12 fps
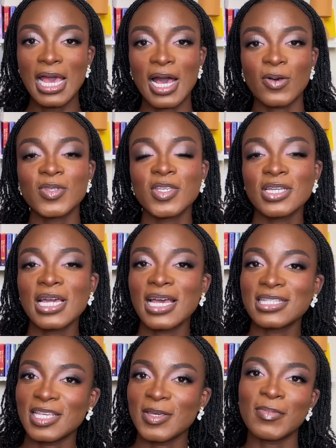I'll see you
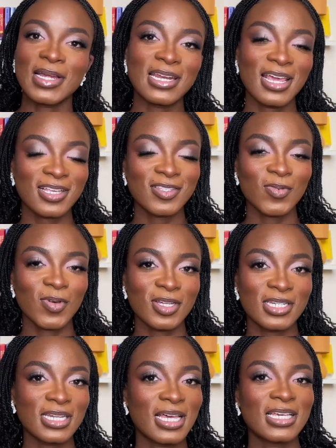guys in my next
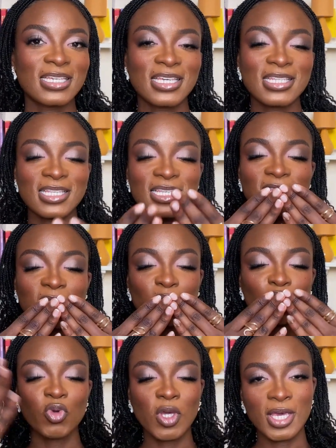one. Kisses.
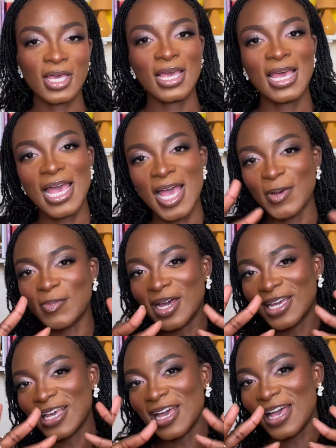
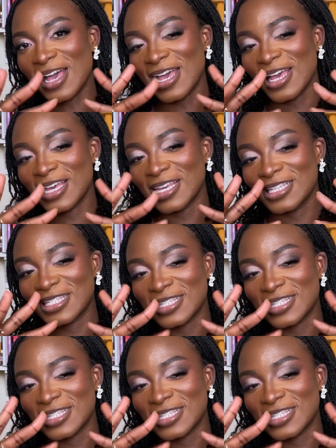Bye guys.